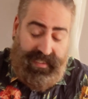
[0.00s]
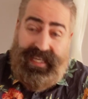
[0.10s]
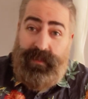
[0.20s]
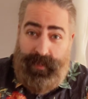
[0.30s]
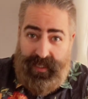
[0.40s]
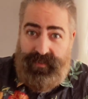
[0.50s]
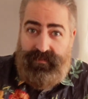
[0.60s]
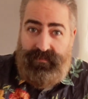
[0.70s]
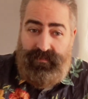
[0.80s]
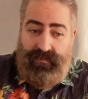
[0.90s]
Get a pair.
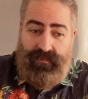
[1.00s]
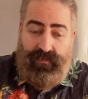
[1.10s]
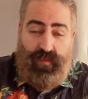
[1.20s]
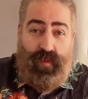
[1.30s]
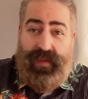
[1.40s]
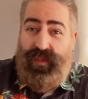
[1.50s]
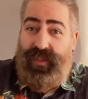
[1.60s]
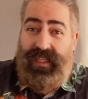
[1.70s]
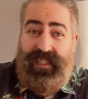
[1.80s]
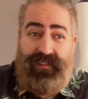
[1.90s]
Whether
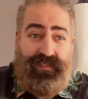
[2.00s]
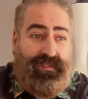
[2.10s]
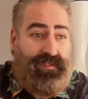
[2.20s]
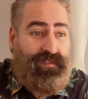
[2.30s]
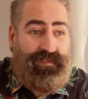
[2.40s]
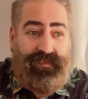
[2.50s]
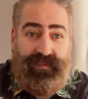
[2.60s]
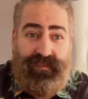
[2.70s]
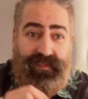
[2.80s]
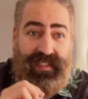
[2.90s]
you live
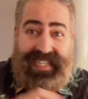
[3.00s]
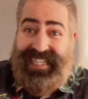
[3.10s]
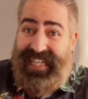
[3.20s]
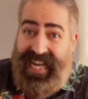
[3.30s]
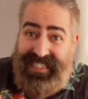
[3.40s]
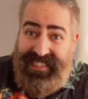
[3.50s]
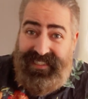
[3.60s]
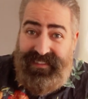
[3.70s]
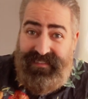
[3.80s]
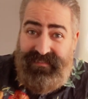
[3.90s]
in
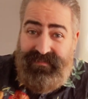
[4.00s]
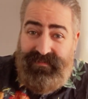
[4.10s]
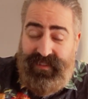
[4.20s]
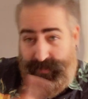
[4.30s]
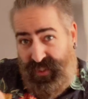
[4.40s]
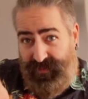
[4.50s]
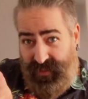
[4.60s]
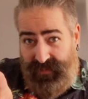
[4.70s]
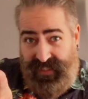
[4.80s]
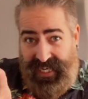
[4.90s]
Alaska, especially if
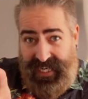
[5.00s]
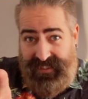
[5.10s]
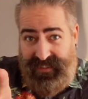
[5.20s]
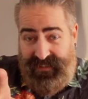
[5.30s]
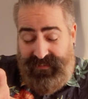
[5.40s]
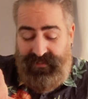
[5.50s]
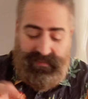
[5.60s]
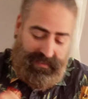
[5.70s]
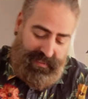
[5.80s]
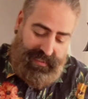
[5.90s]
you live in Alaska,
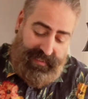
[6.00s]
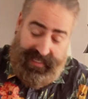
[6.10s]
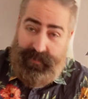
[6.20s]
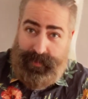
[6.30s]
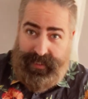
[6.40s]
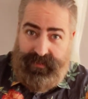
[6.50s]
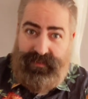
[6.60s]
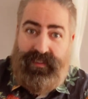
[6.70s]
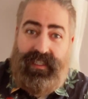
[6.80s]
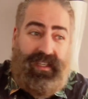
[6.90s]
get a pair.
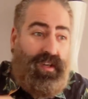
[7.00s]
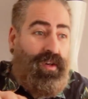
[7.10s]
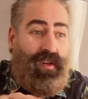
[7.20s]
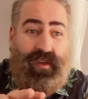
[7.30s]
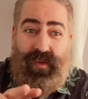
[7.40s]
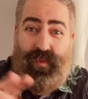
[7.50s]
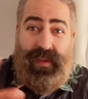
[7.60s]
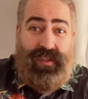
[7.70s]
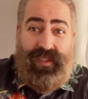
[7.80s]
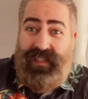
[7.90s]
Or
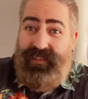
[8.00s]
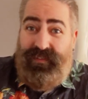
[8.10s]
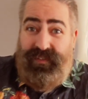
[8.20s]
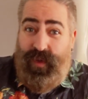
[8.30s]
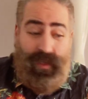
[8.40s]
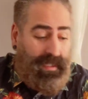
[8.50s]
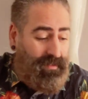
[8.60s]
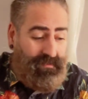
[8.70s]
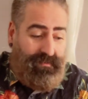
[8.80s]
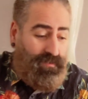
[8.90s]
whether you live in
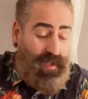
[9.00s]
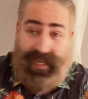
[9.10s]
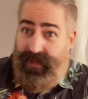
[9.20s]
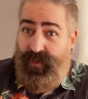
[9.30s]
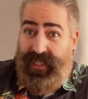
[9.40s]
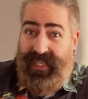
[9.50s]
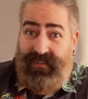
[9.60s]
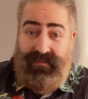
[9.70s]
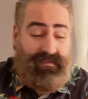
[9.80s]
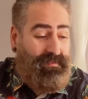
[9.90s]
Florida, where I am right
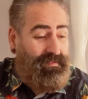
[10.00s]
now.